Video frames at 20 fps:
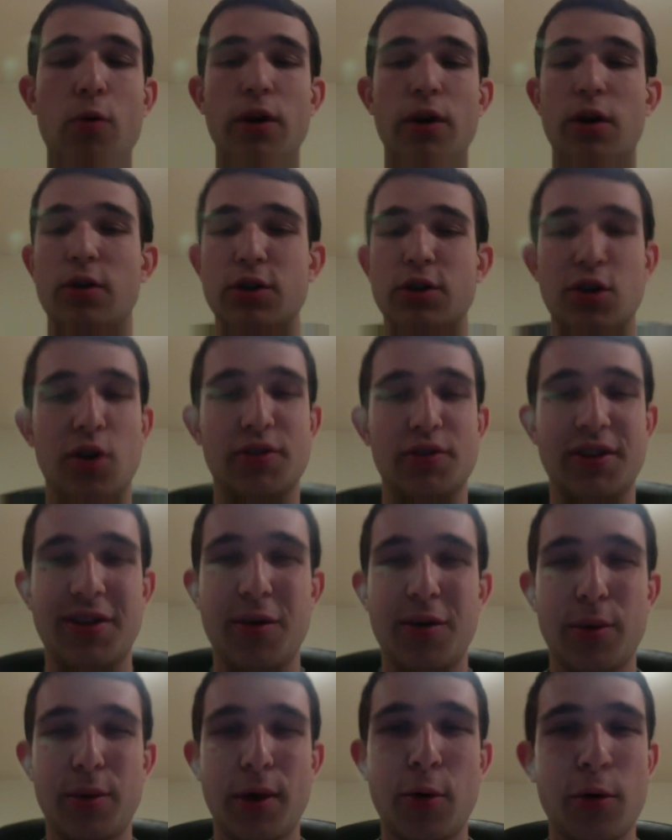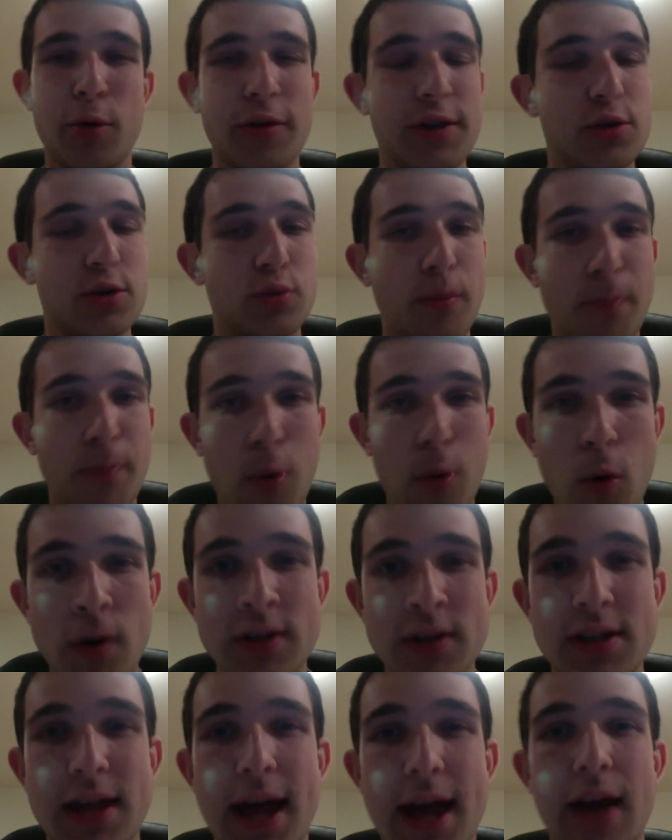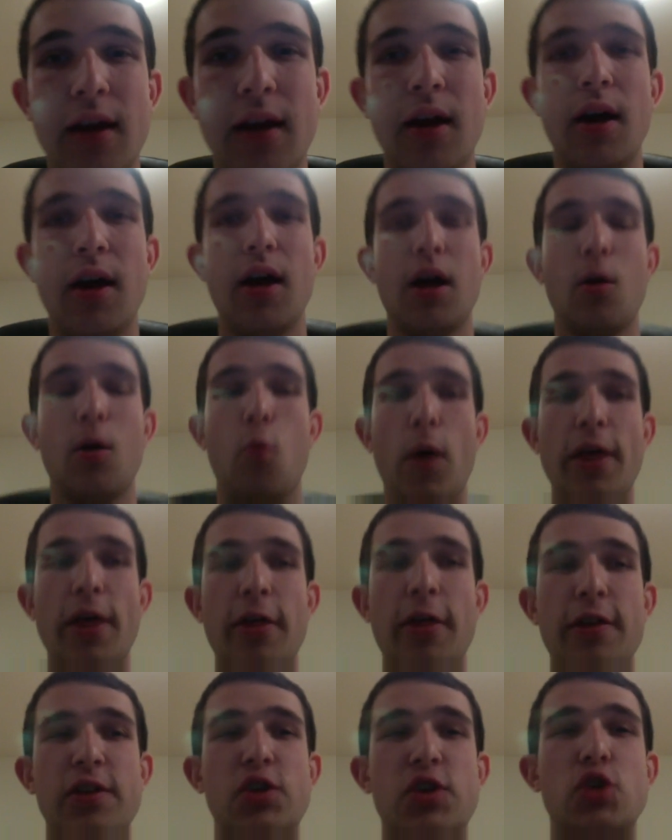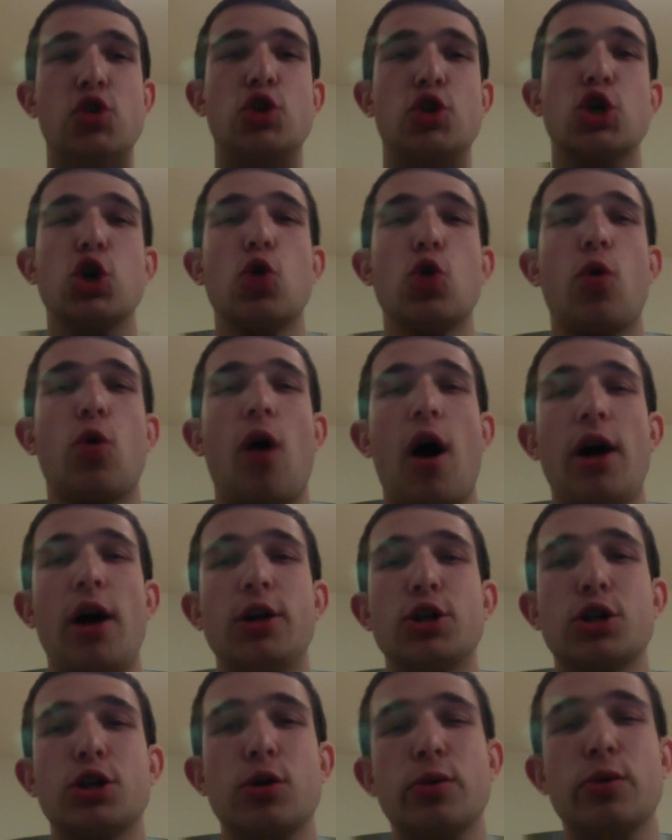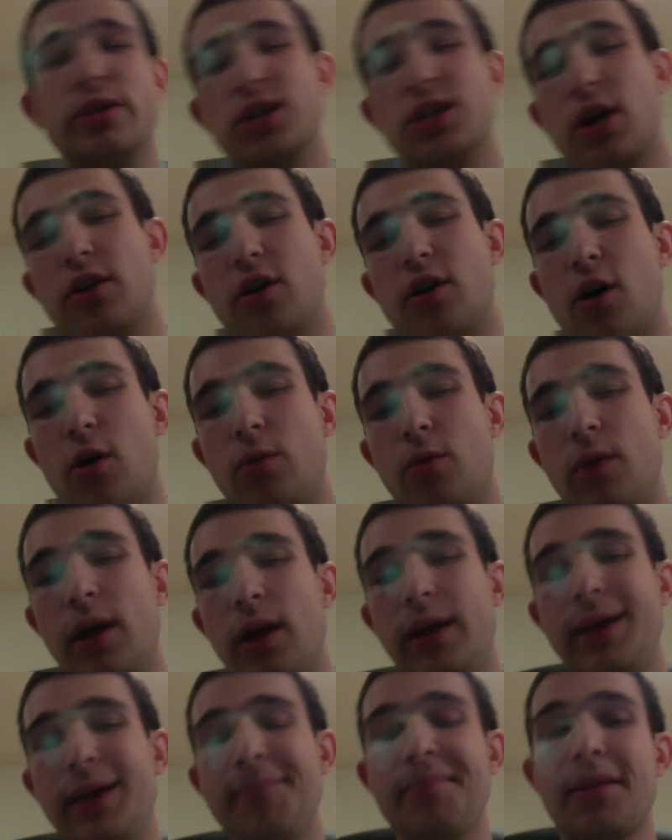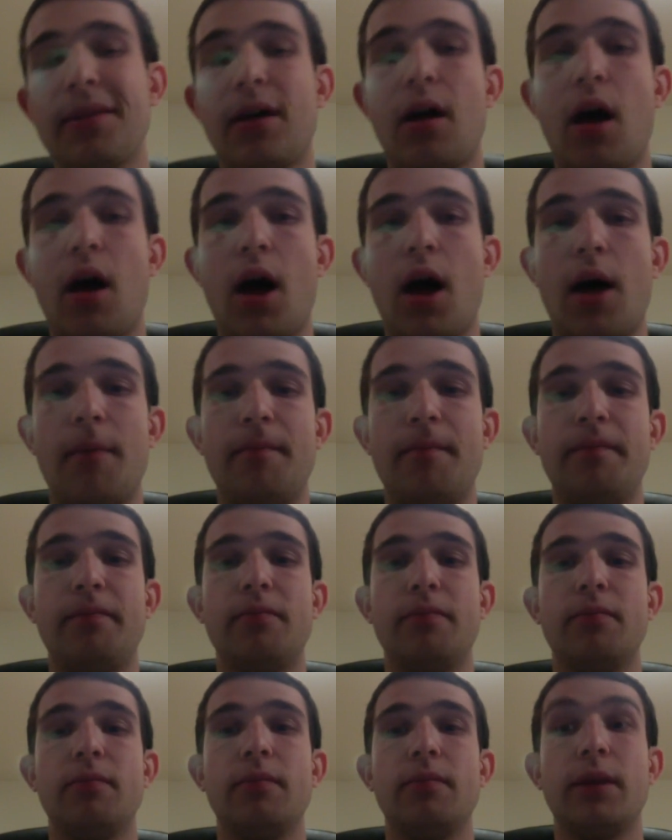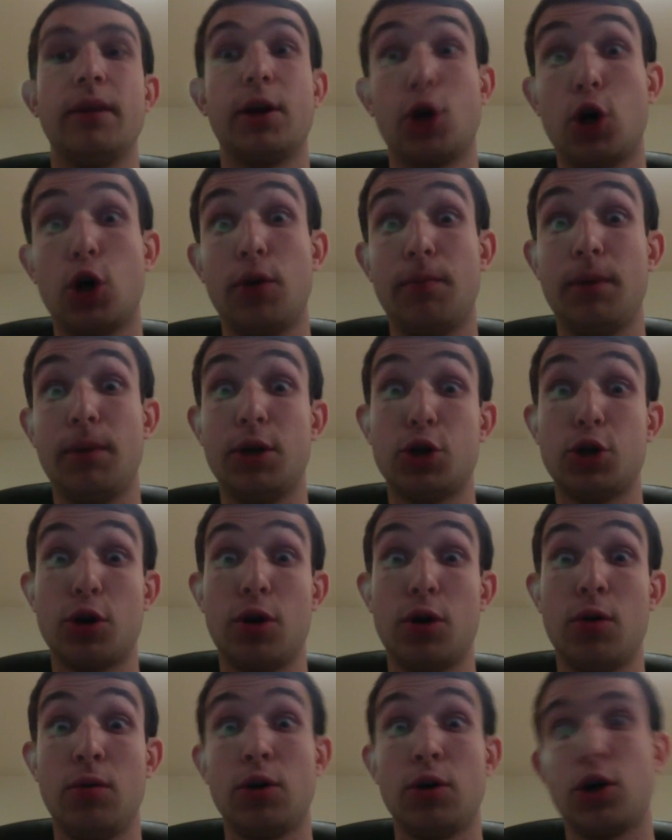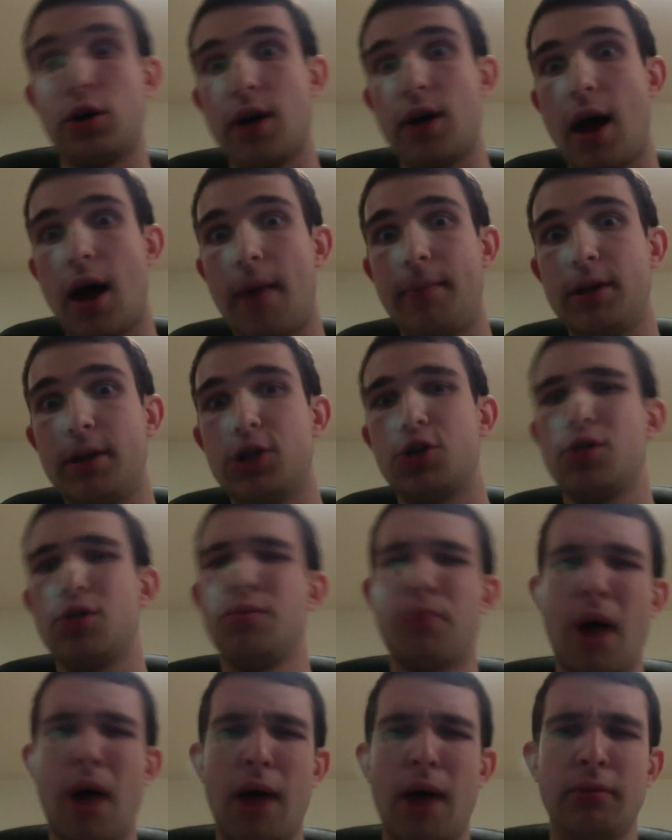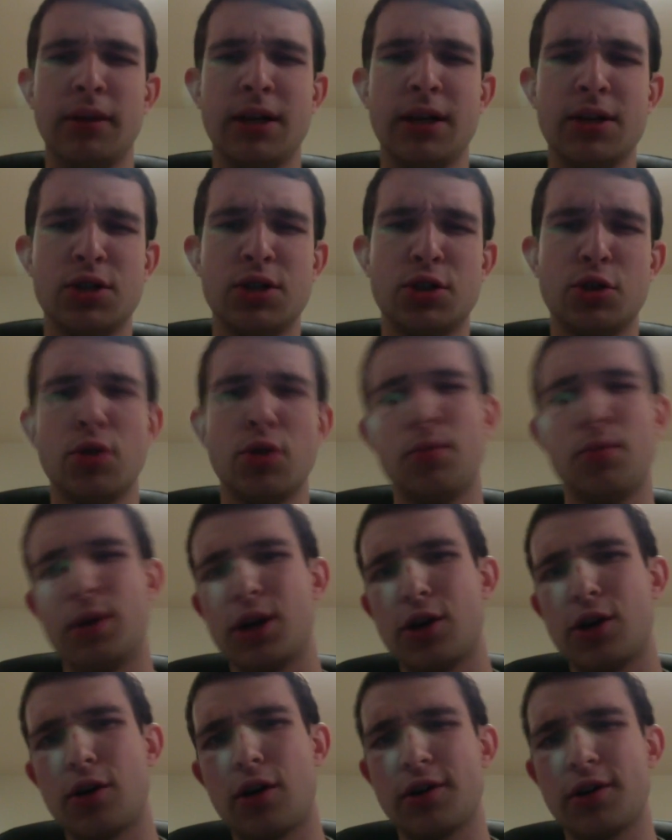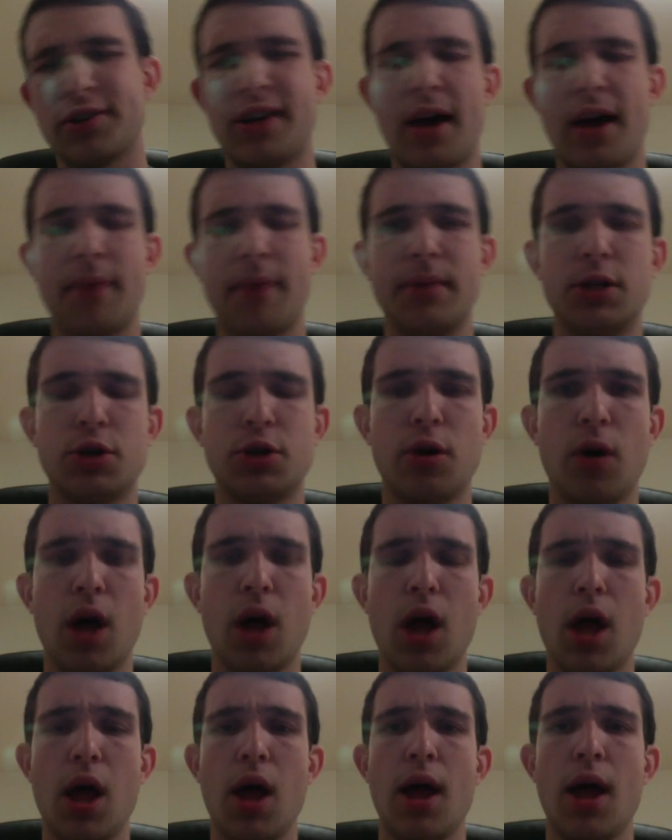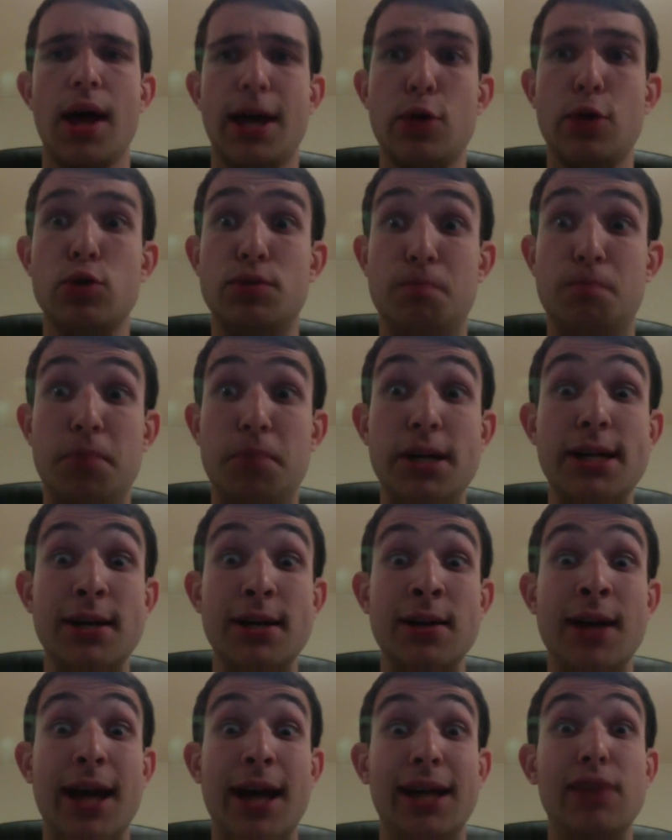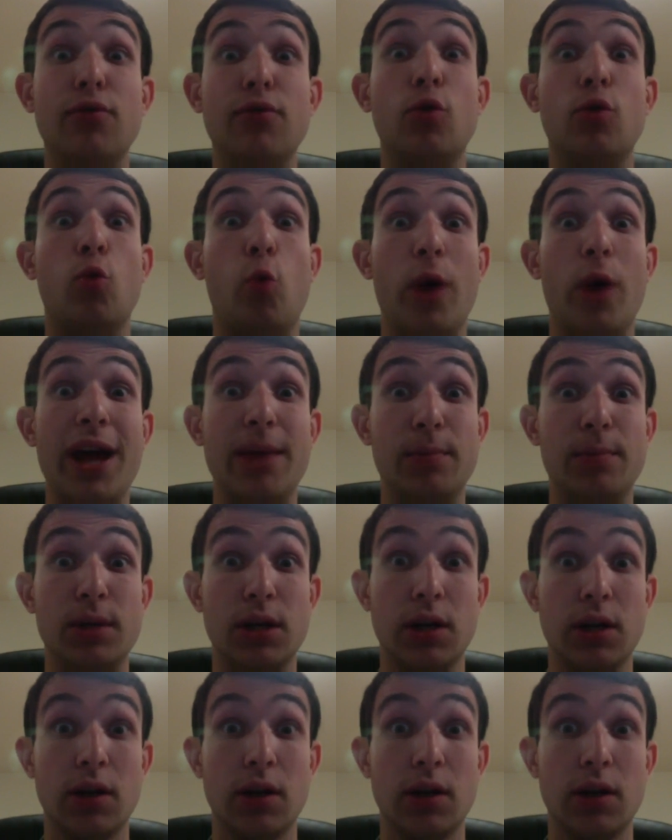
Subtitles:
assaults, and there were these reports that whether this is true or untrue is unknown. Really, could be true, could not be true. Probably is true, but it could also not be true. He was beaten and even raped